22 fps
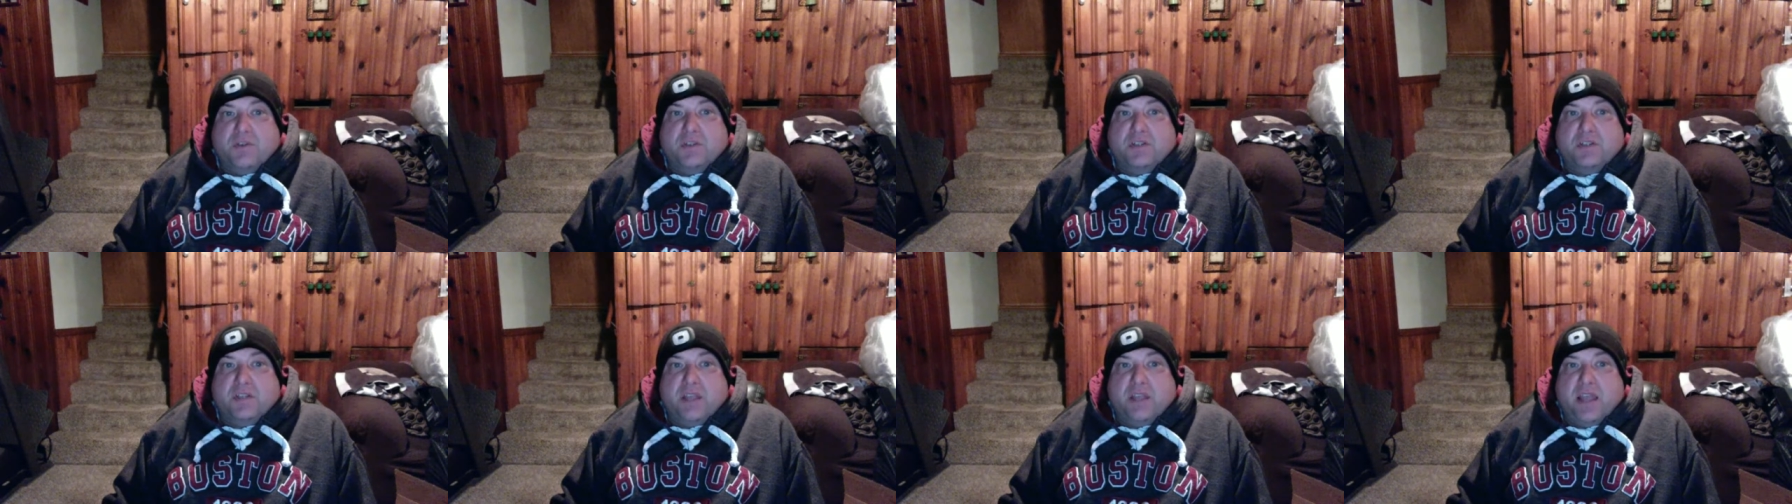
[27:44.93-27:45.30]

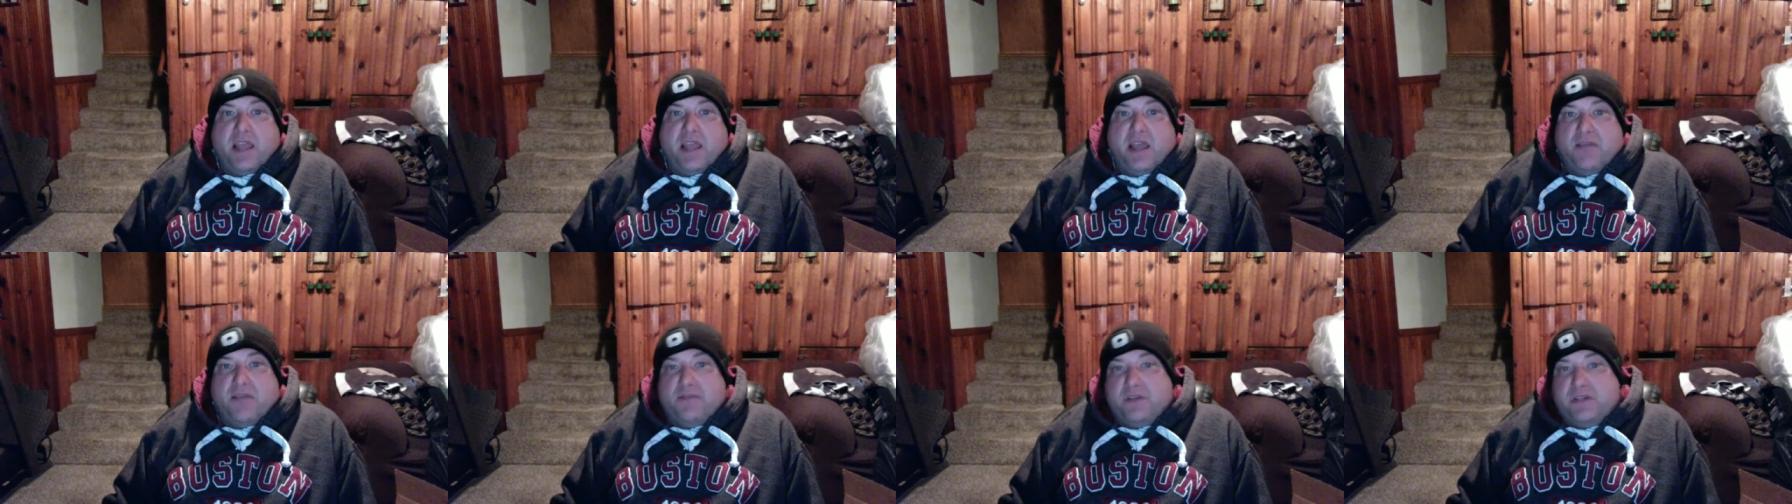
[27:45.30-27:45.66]

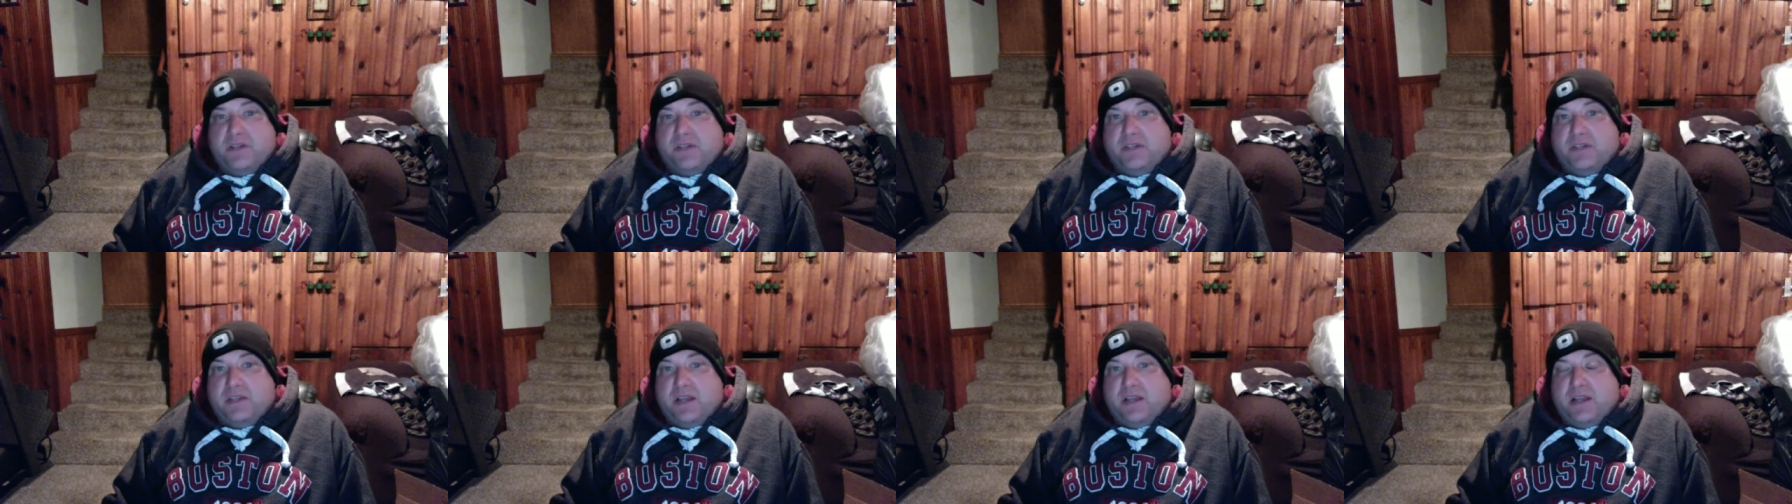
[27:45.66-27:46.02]

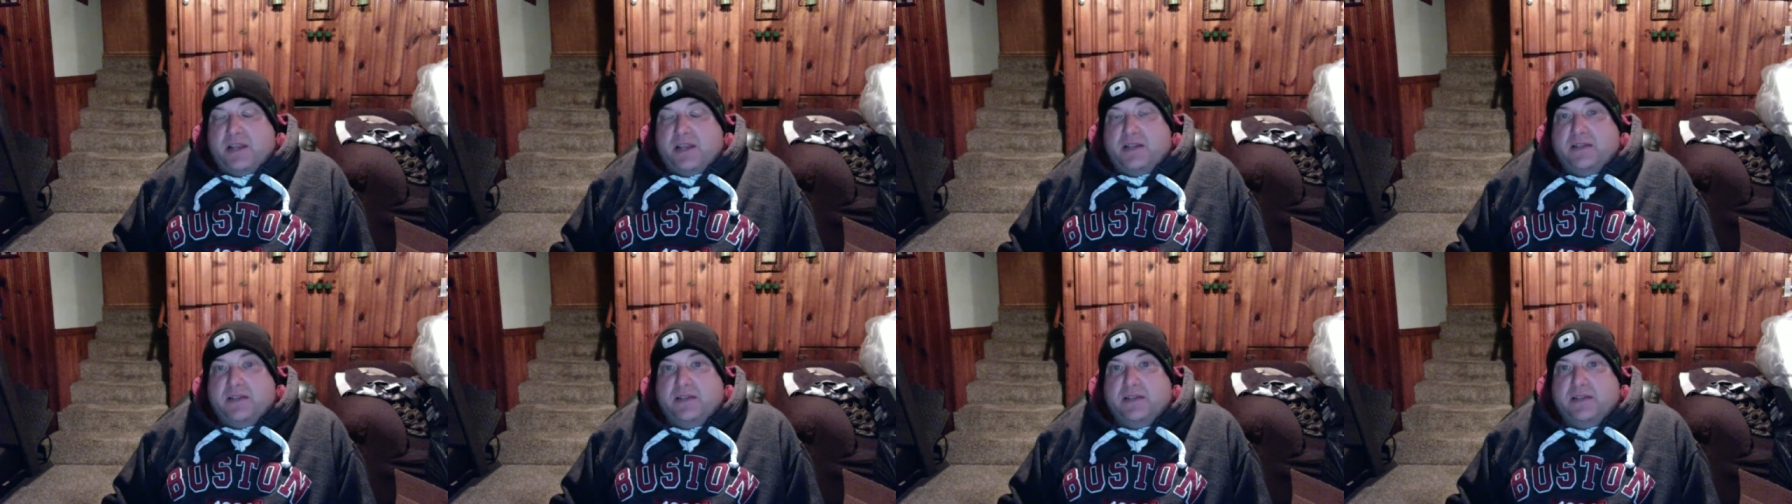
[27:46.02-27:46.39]
haven't
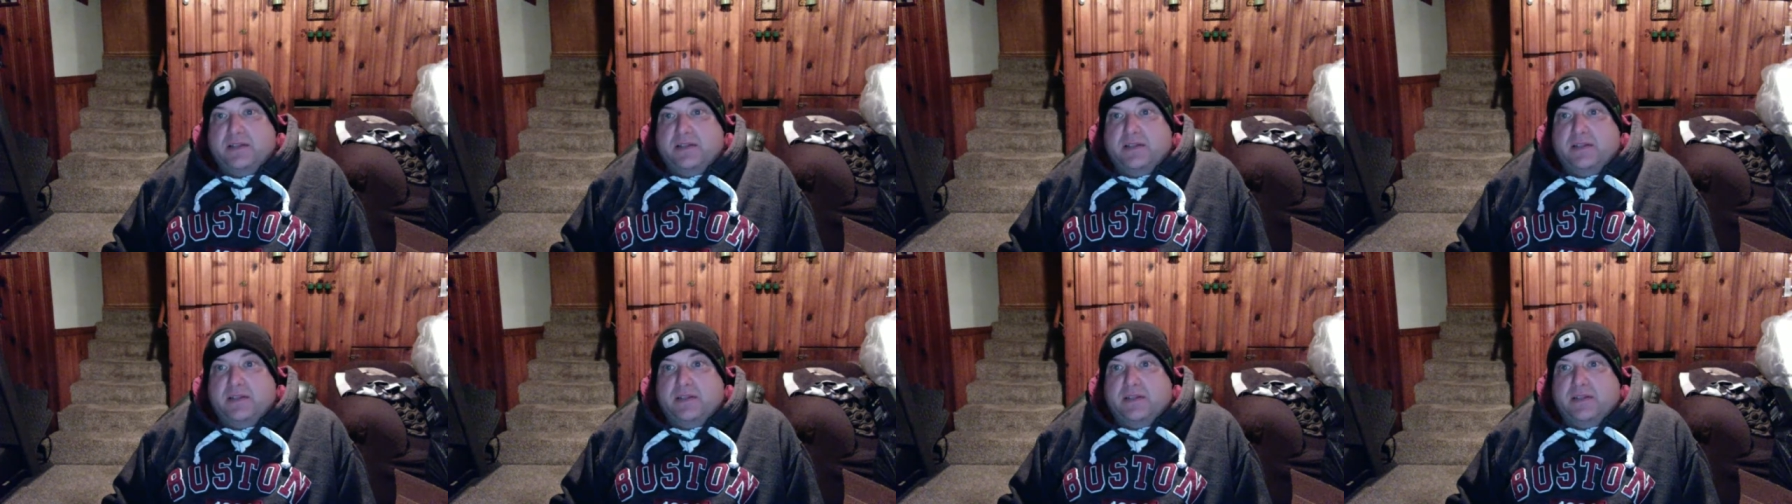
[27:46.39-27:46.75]

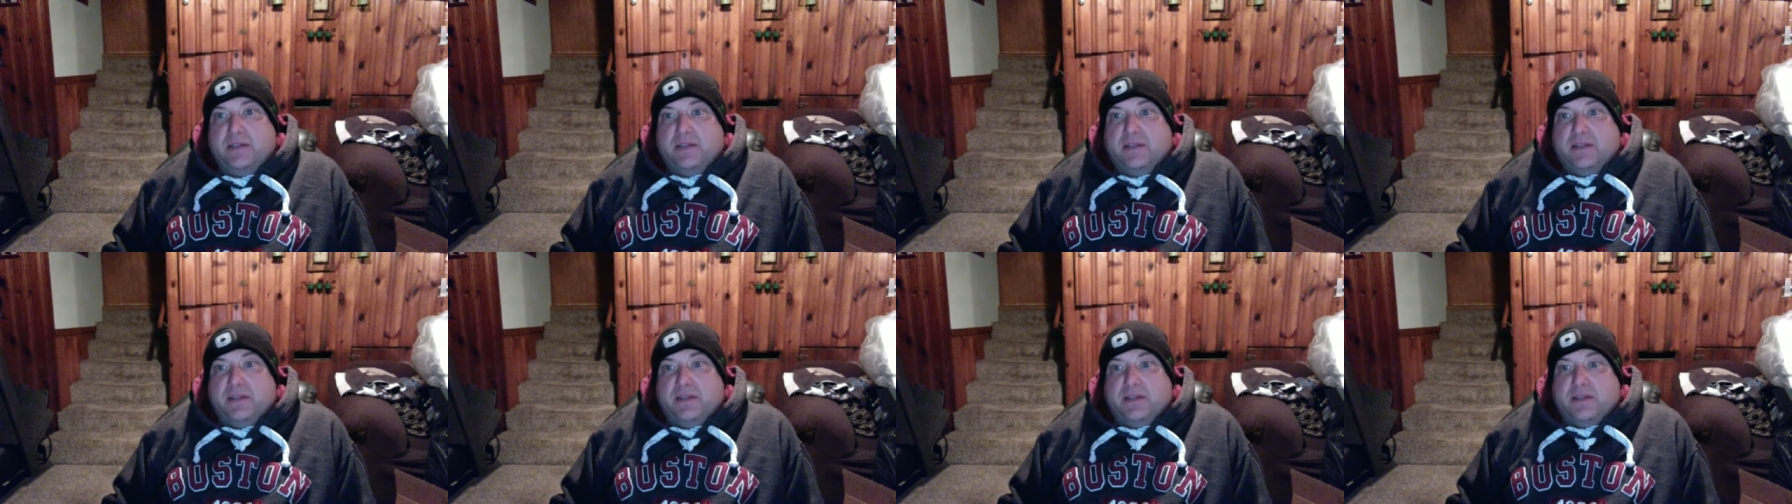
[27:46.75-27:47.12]

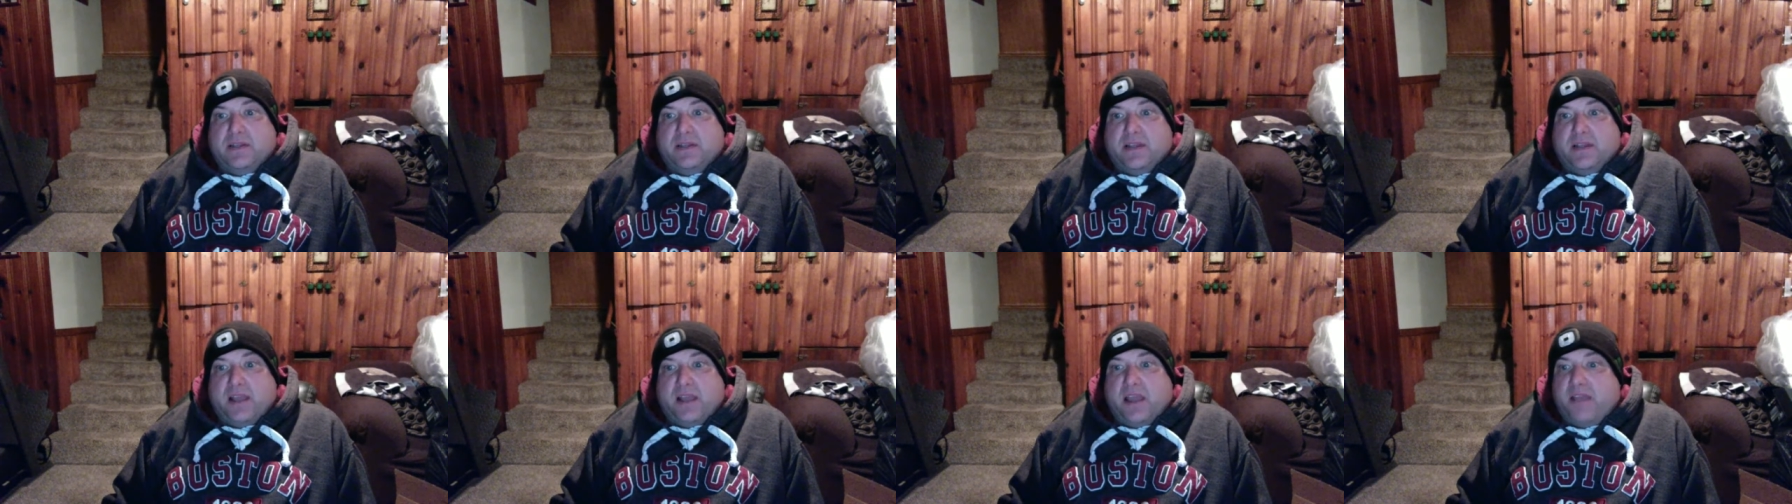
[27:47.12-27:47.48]

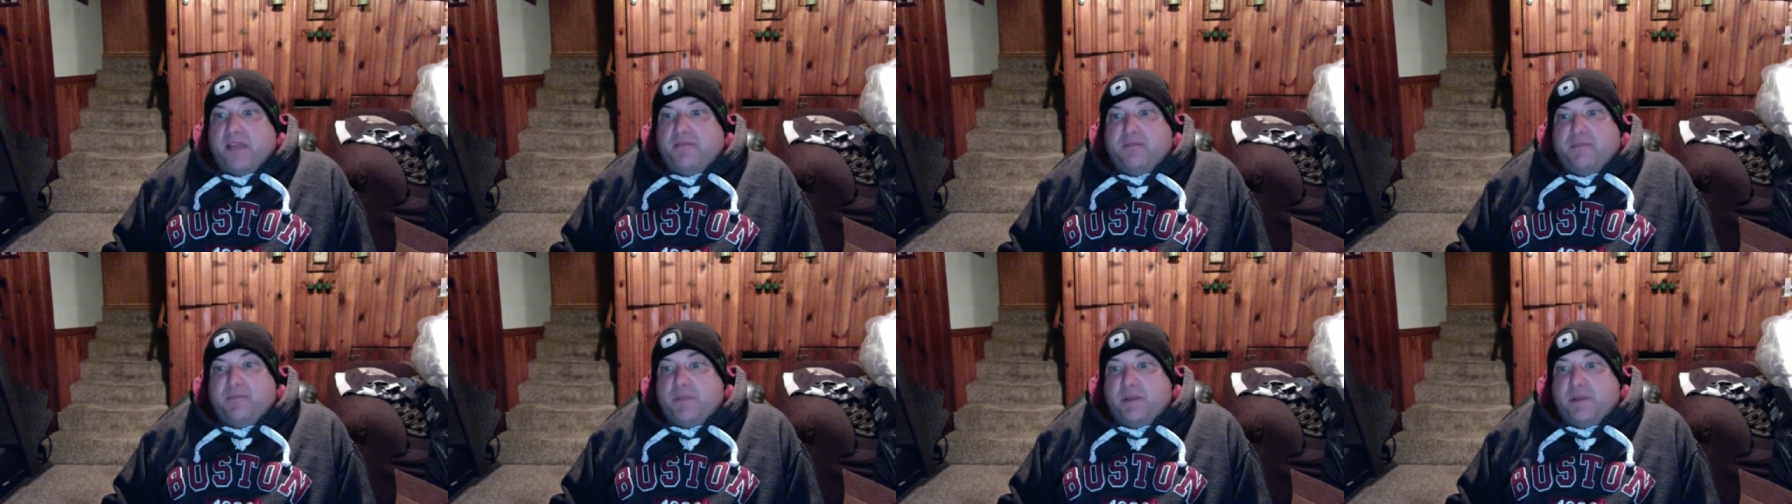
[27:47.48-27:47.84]
I
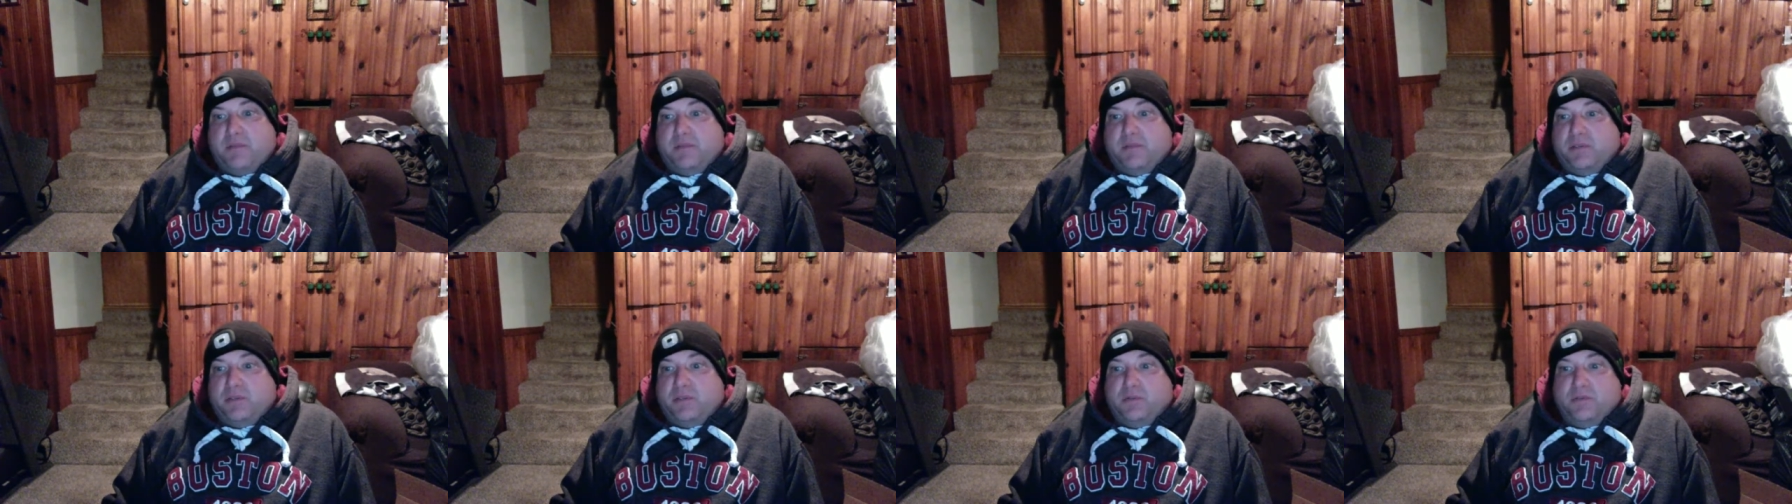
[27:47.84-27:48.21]
haven't been
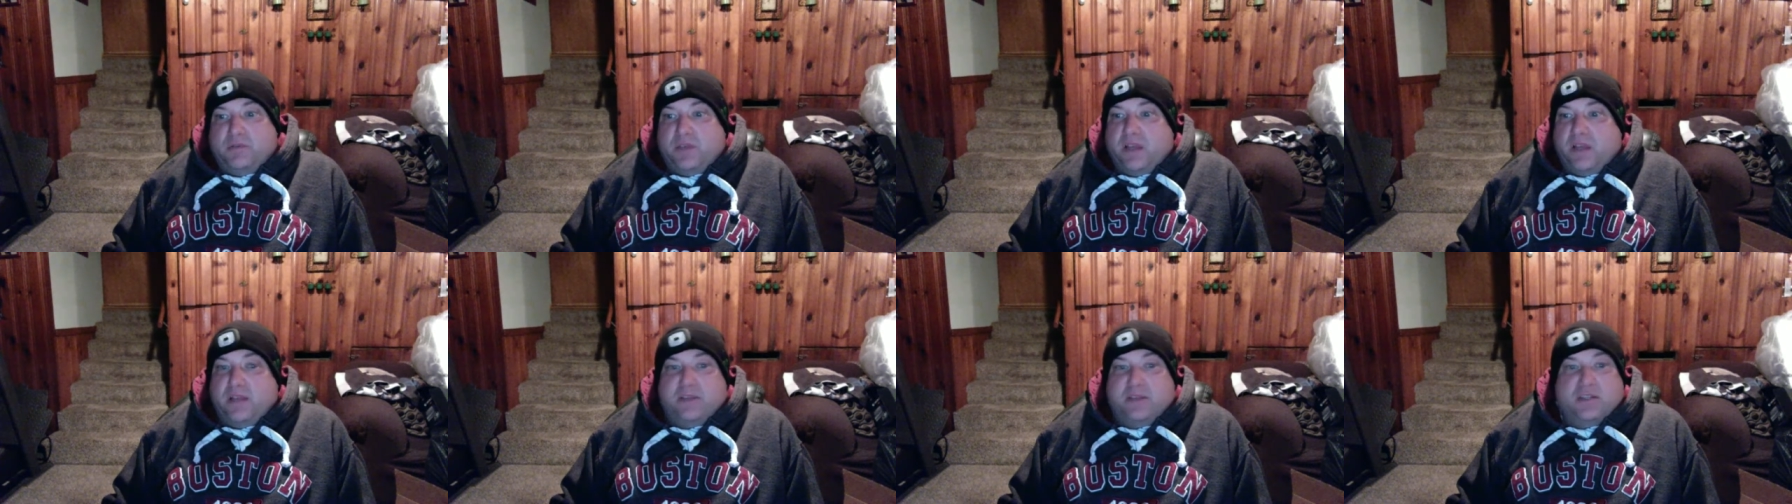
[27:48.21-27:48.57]
able to do
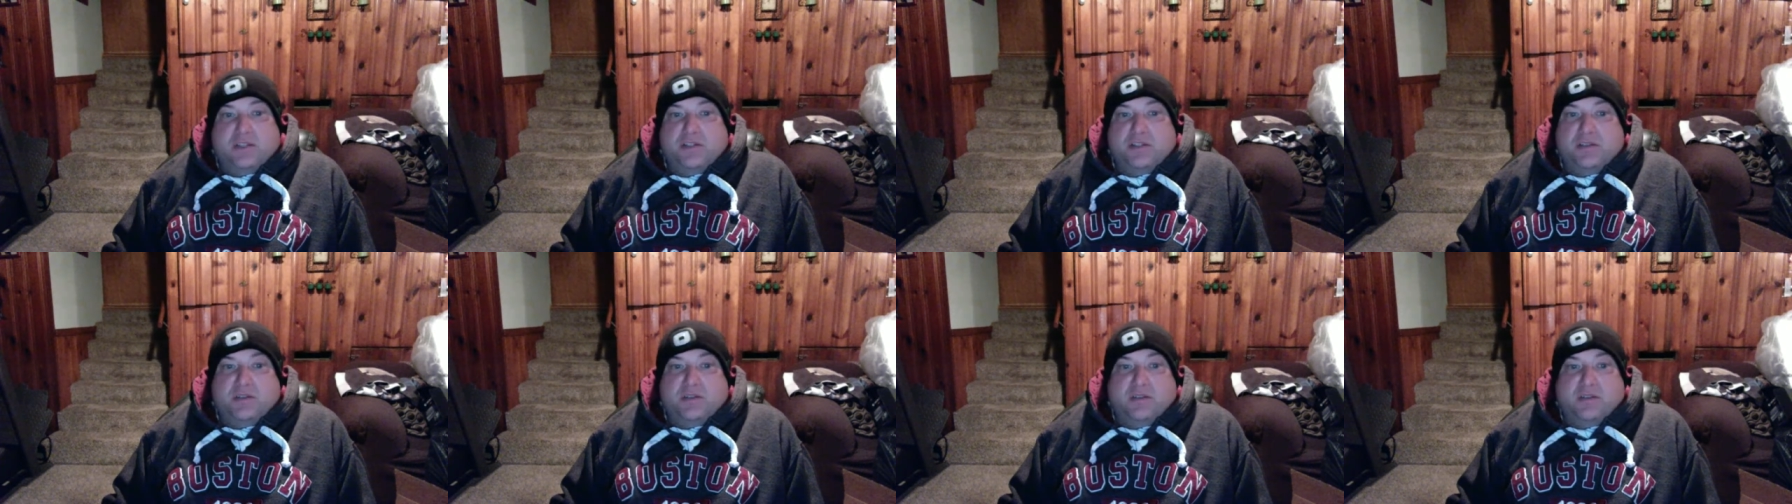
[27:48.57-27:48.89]
that this